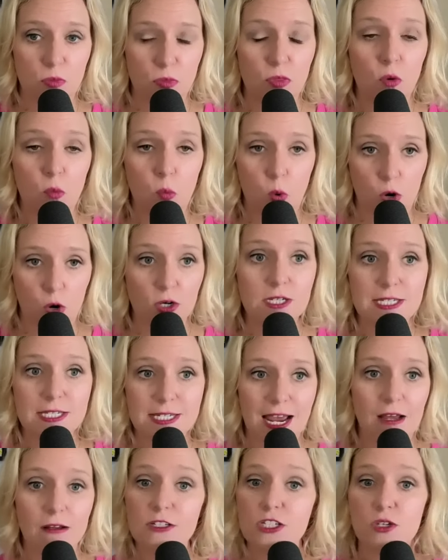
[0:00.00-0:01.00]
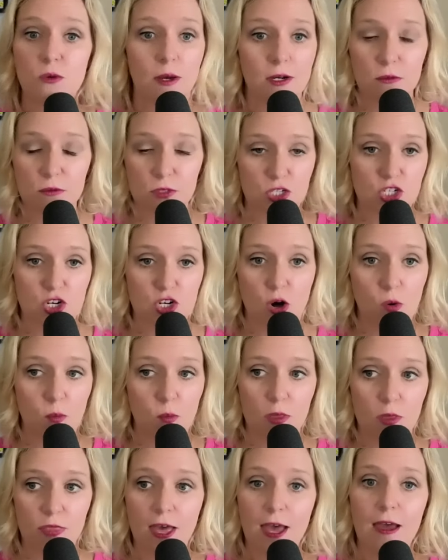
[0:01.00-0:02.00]
the works down, so I don't start
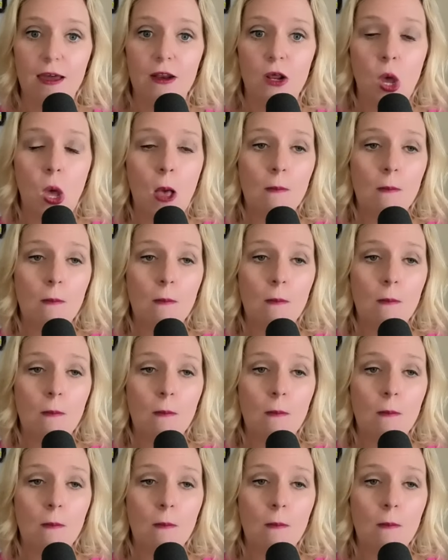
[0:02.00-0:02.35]
with that.